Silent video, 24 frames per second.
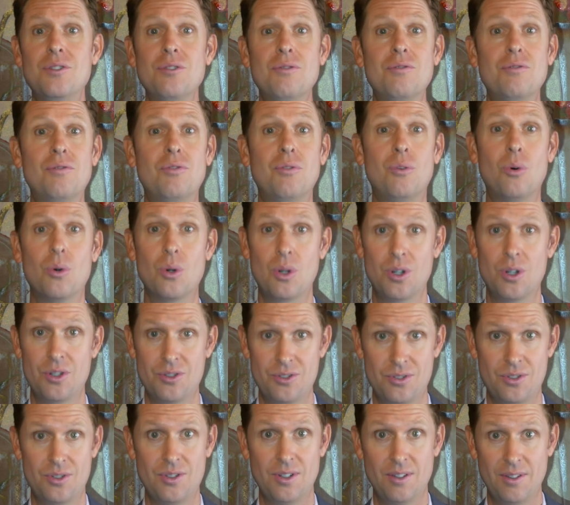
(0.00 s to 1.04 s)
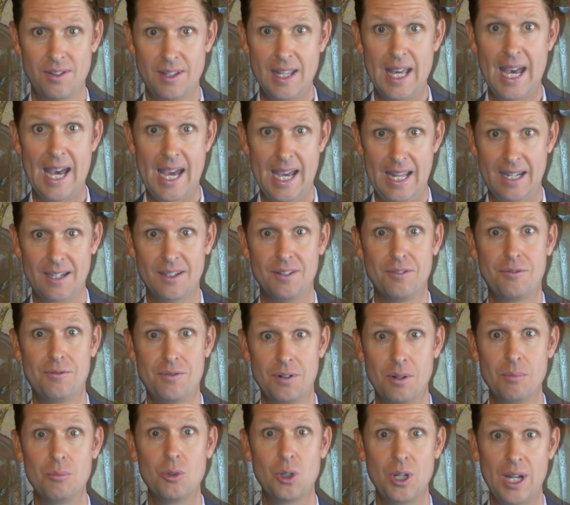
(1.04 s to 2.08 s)
divorced that
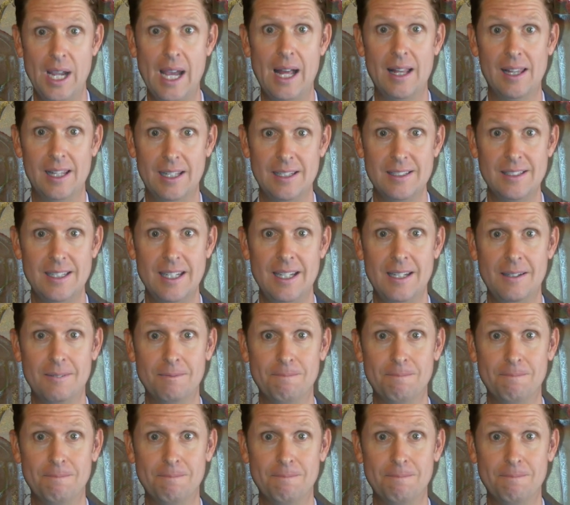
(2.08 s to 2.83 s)
from reality.